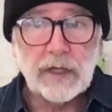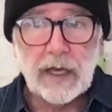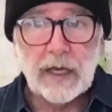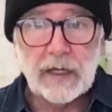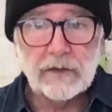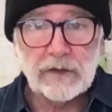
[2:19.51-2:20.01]

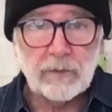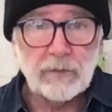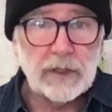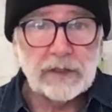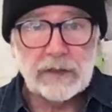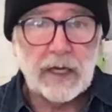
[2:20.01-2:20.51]
and
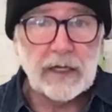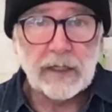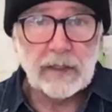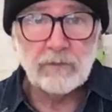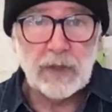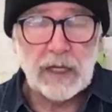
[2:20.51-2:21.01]
somebody's
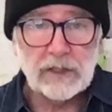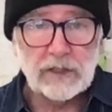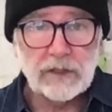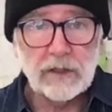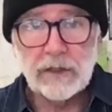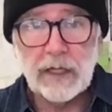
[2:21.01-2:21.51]
getting
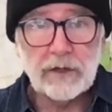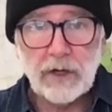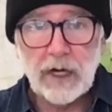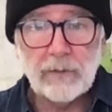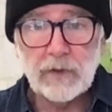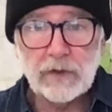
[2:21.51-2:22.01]
impatient and they
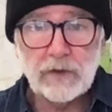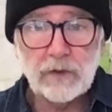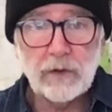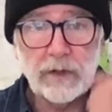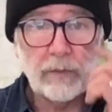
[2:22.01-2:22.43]
grab the tool,